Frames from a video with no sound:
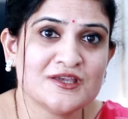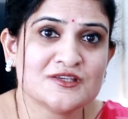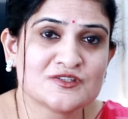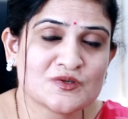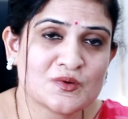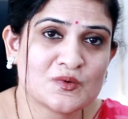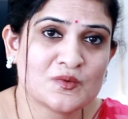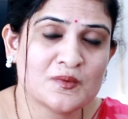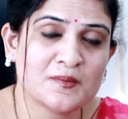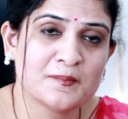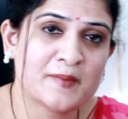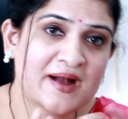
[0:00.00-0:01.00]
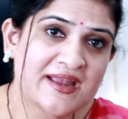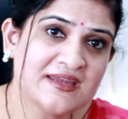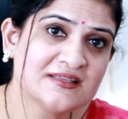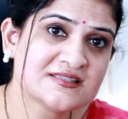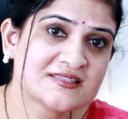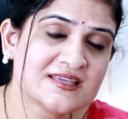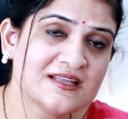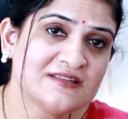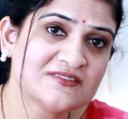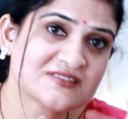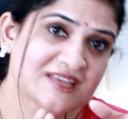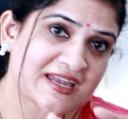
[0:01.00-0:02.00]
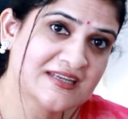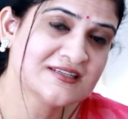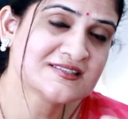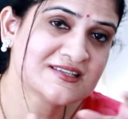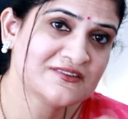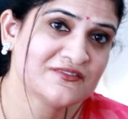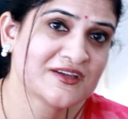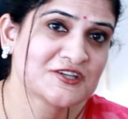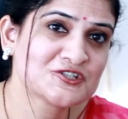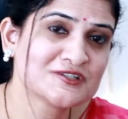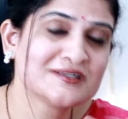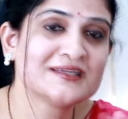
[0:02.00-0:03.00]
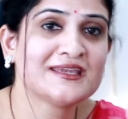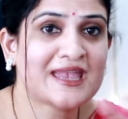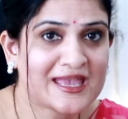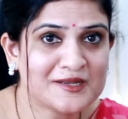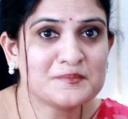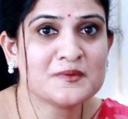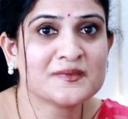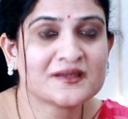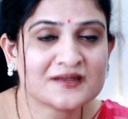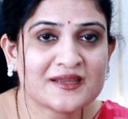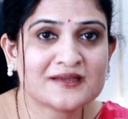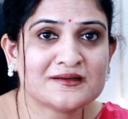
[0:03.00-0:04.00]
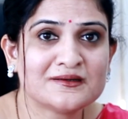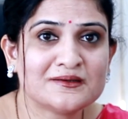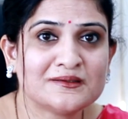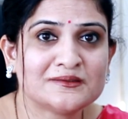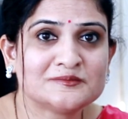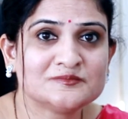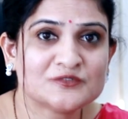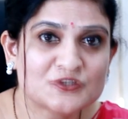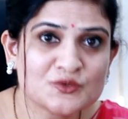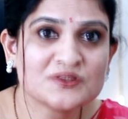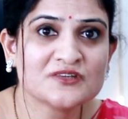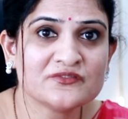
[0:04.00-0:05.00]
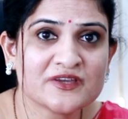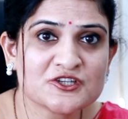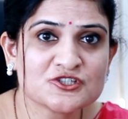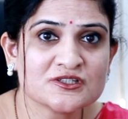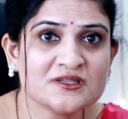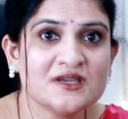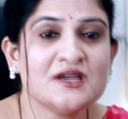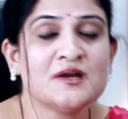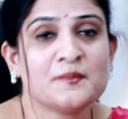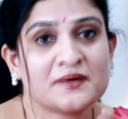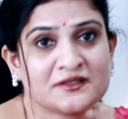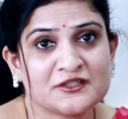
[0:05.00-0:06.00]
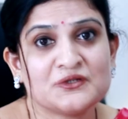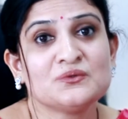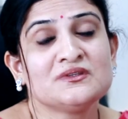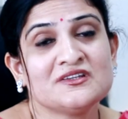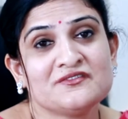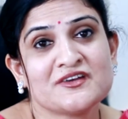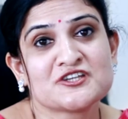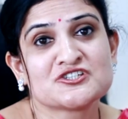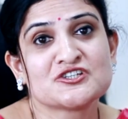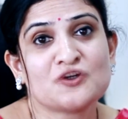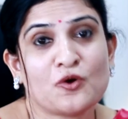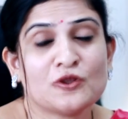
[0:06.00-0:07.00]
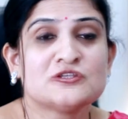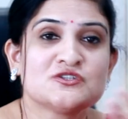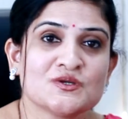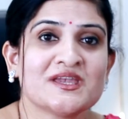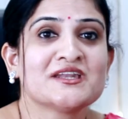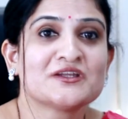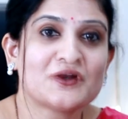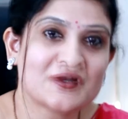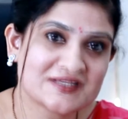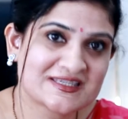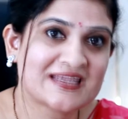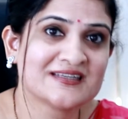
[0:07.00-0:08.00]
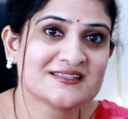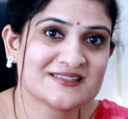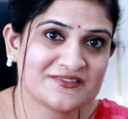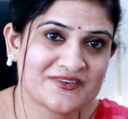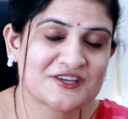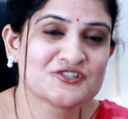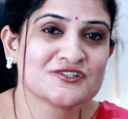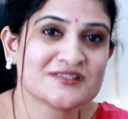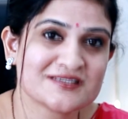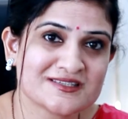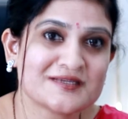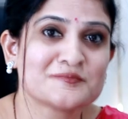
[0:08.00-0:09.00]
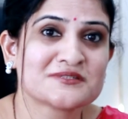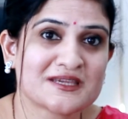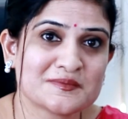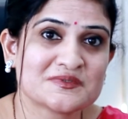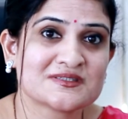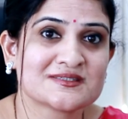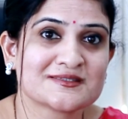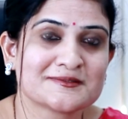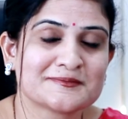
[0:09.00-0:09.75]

So by itself, sinus infection can mimic like a tooth infection, but the tooth infection also can cause sinus infections sometimes.